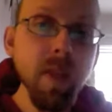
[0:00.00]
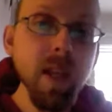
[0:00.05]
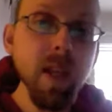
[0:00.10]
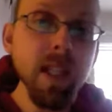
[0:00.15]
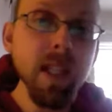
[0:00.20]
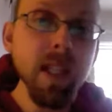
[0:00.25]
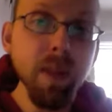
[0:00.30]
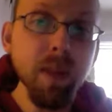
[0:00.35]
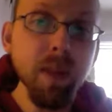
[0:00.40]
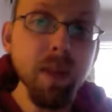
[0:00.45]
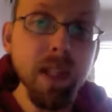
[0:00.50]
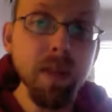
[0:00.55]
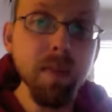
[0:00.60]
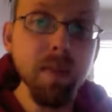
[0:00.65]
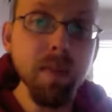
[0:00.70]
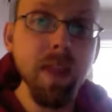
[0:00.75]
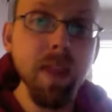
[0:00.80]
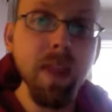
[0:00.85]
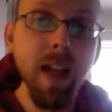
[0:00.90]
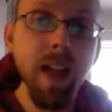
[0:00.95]

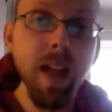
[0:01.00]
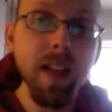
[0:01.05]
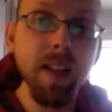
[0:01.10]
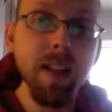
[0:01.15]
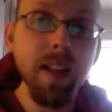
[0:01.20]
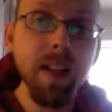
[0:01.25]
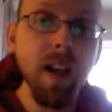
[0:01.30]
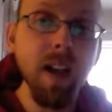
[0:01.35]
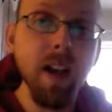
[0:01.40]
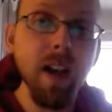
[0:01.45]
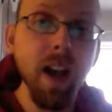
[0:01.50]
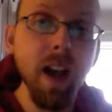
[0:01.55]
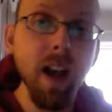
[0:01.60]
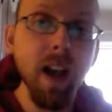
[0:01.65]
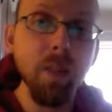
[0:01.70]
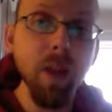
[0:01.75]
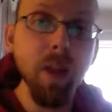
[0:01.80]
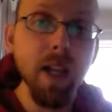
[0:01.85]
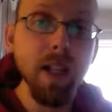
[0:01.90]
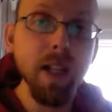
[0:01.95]
symbolism that
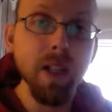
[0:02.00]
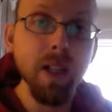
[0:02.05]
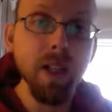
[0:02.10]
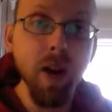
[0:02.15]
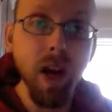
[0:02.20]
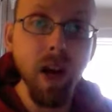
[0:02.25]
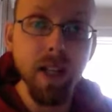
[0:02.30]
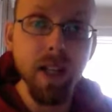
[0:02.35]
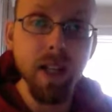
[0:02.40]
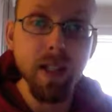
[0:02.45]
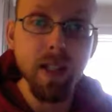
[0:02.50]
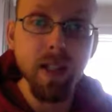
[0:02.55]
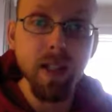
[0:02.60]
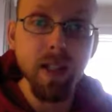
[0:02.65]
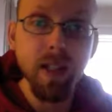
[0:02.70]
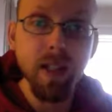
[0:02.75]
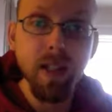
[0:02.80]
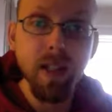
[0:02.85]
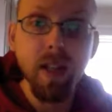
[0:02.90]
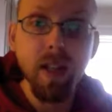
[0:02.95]
applies to us
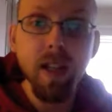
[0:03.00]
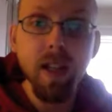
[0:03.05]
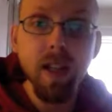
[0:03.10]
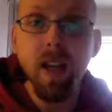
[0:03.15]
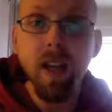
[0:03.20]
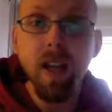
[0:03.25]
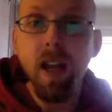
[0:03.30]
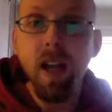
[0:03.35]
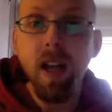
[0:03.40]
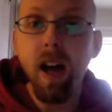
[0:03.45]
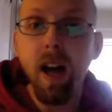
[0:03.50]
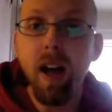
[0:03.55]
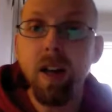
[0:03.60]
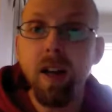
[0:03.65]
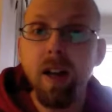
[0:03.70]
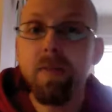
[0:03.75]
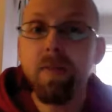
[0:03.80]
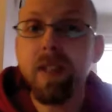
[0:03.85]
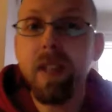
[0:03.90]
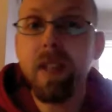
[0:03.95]

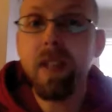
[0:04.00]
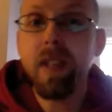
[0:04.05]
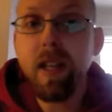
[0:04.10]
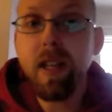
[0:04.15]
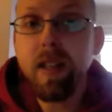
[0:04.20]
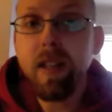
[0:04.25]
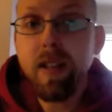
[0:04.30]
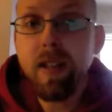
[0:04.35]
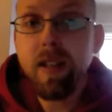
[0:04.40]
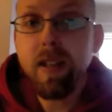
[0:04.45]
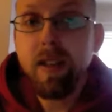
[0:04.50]
says